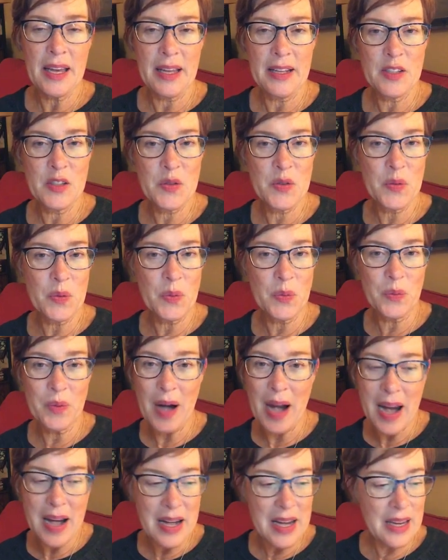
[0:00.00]
its
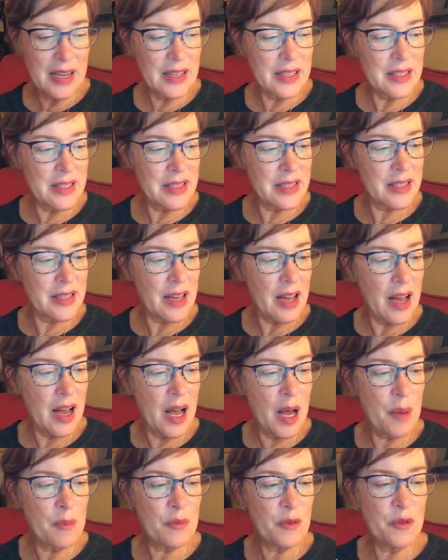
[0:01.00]
radiance,
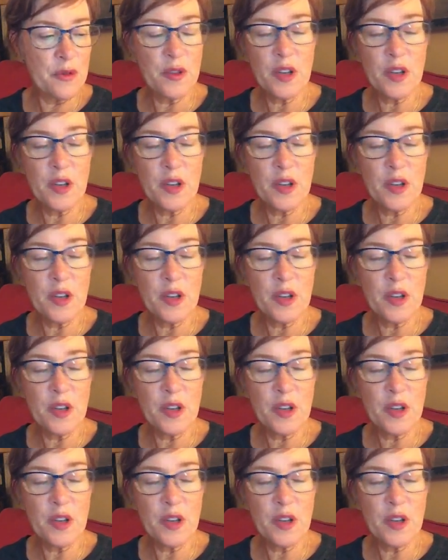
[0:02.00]
um,